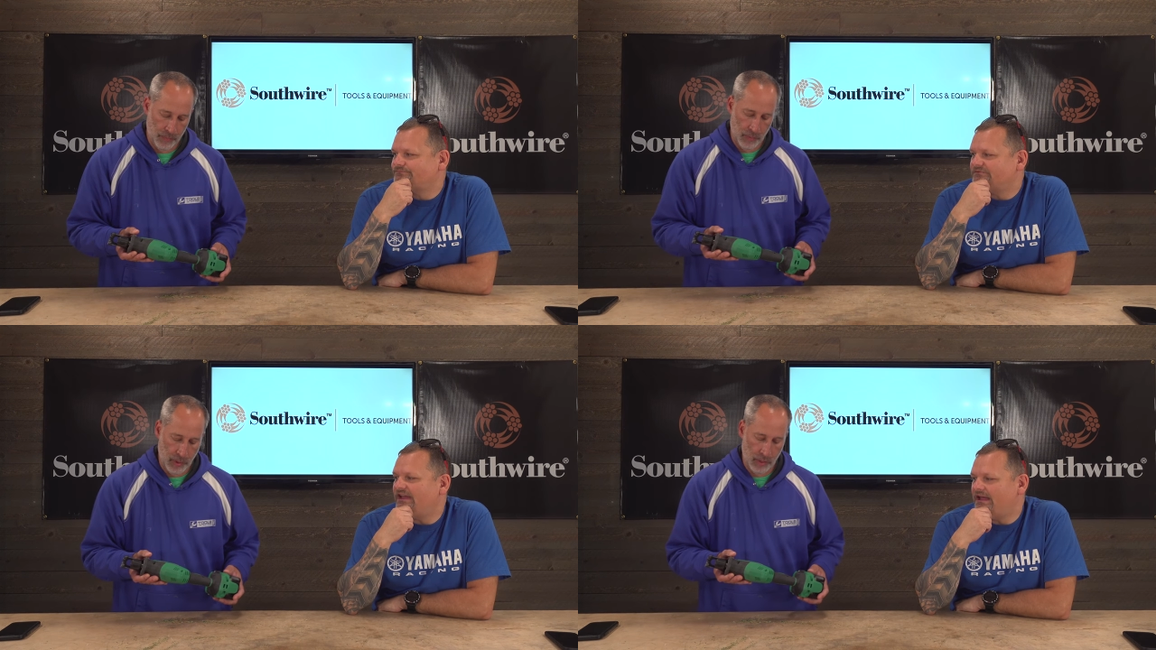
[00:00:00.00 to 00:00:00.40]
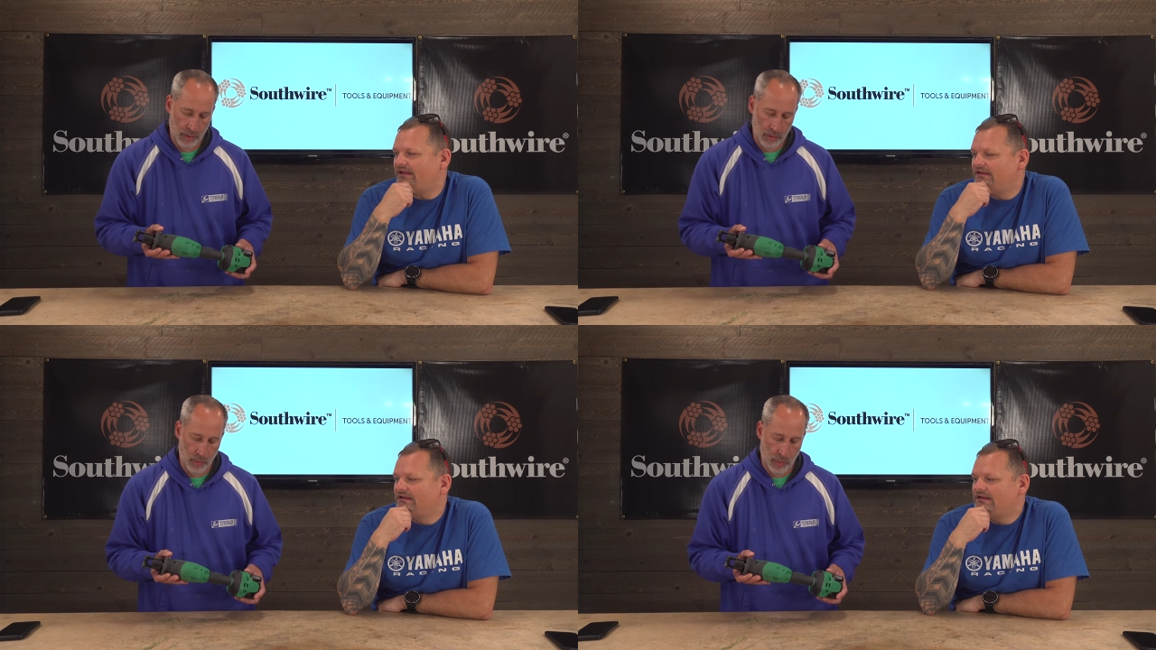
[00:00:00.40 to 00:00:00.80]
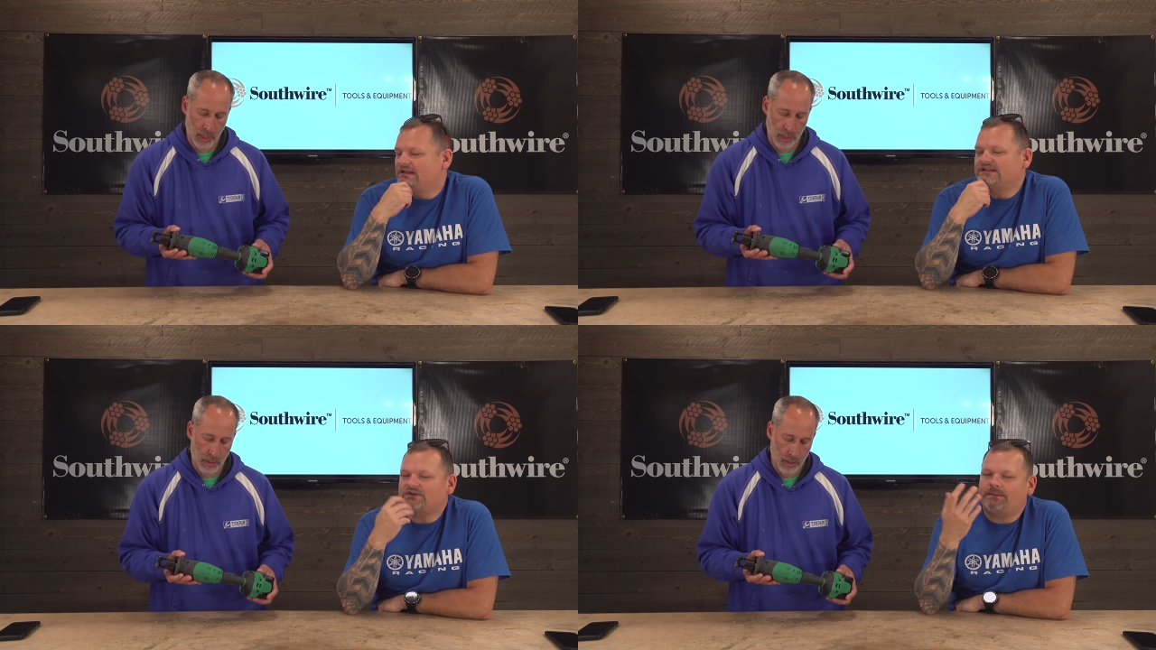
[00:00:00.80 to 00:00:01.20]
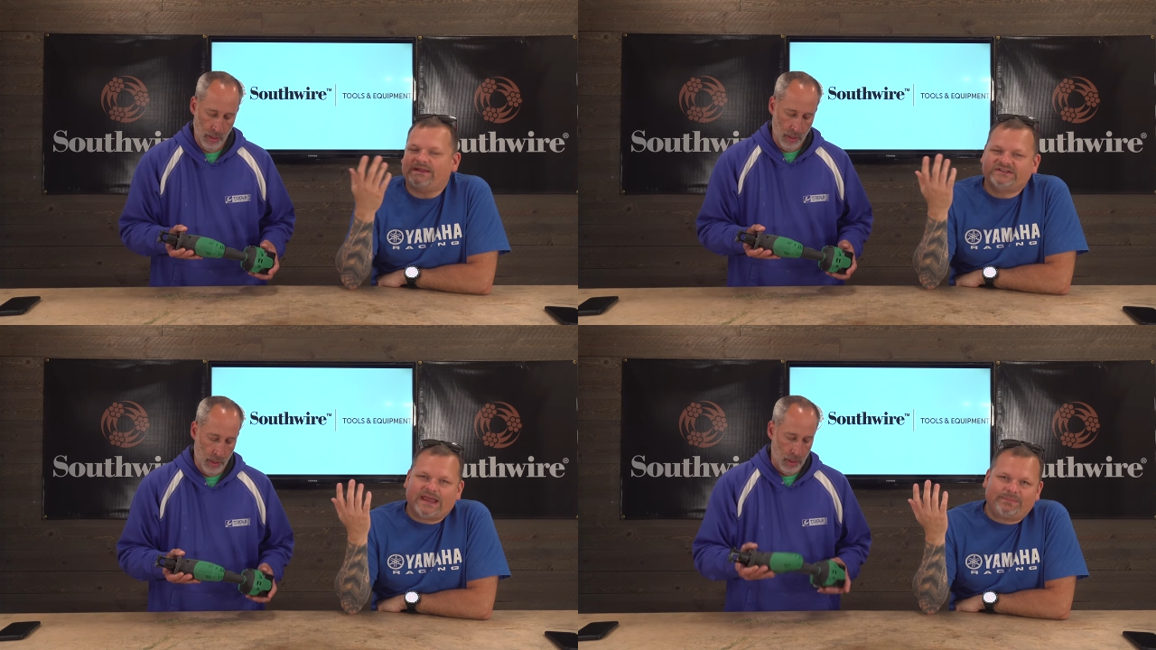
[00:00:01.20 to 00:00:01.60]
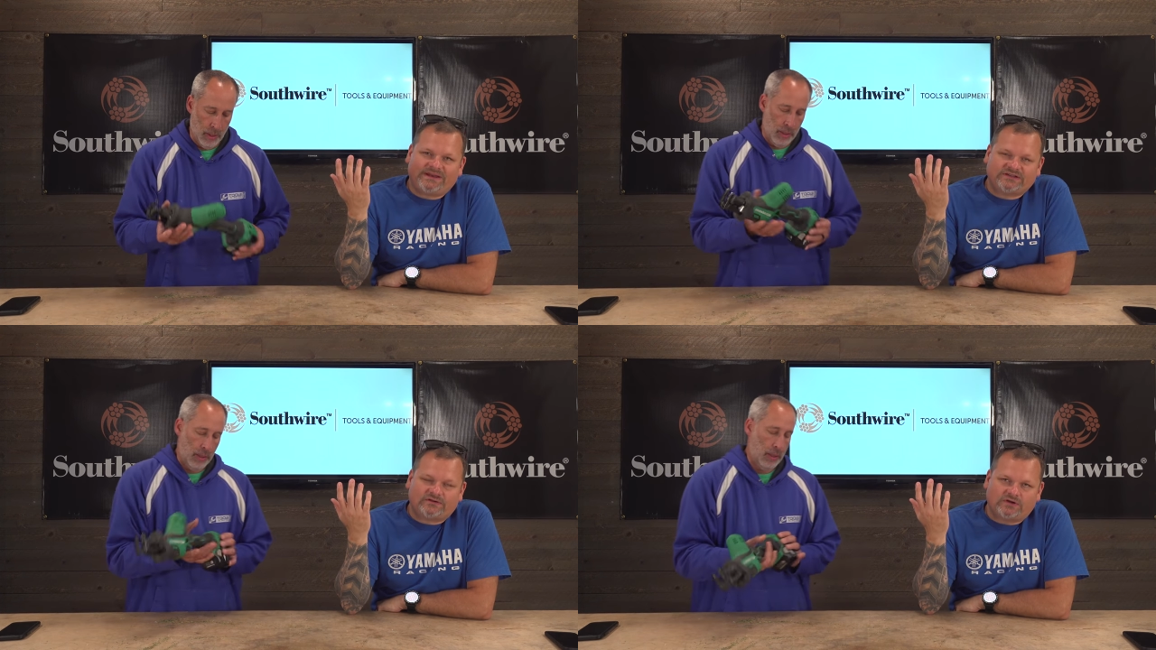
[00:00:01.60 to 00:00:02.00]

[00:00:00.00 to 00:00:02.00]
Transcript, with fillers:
Speaker 1: Yeah. Japan. So I mean, Japanese are